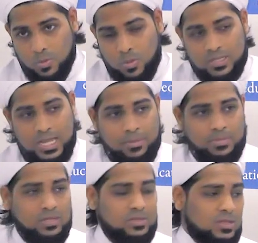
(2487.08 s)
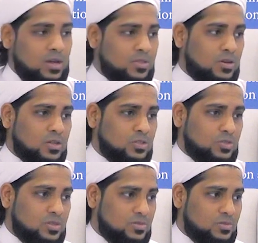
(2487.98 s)
What is happening to the other
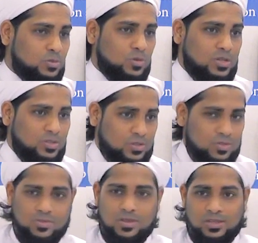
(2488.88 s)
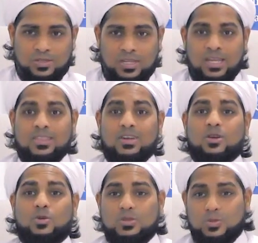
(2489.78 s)
100, 200, 300 that are
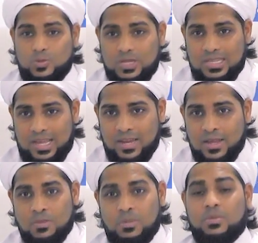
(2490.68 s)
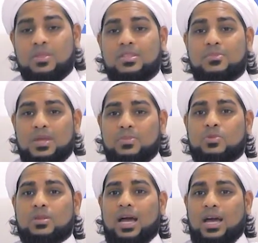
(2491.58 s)
going to read that? Remember the debate
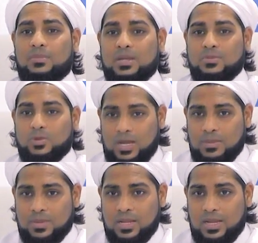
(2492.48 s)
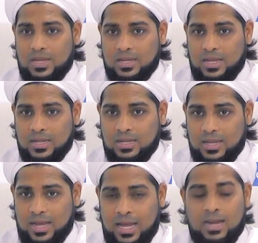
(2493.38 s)
between Ahmad ibn Hanbal and
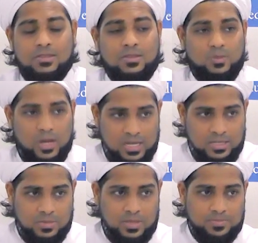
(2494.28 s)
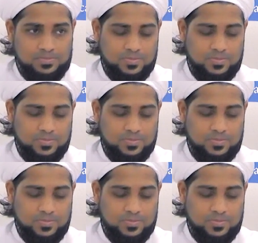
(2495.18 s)
Harith al-Muhasibi.